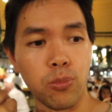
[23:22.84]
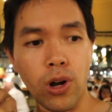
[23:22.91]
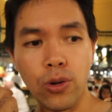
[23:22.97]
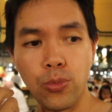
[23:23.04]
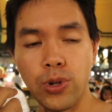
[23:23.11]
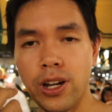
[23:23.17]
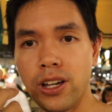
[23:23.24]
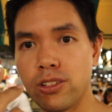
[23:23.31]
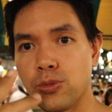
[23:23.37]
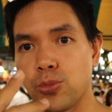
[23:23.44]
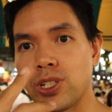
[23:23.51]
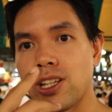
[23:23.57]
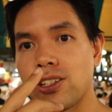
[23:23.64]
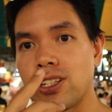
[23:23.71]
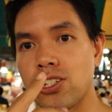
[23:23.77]
bratwurst
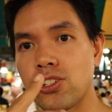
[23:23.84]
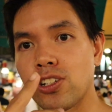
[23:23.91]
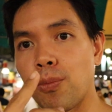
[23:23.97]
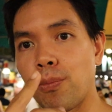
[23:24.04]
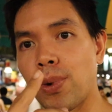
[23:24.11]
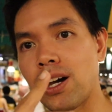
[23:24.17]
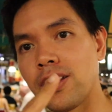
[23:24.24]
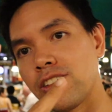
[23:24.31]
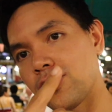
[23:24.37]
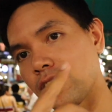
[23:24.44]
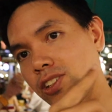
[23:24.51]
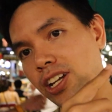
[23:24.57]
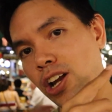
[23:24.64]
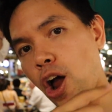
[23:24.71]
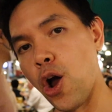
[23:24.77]
with an additional bun to
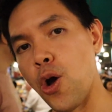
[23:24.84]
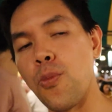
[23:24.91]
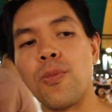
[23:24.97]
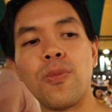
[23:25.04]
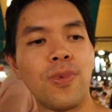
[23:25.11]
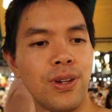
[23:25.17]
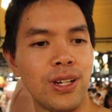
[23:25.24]
take home.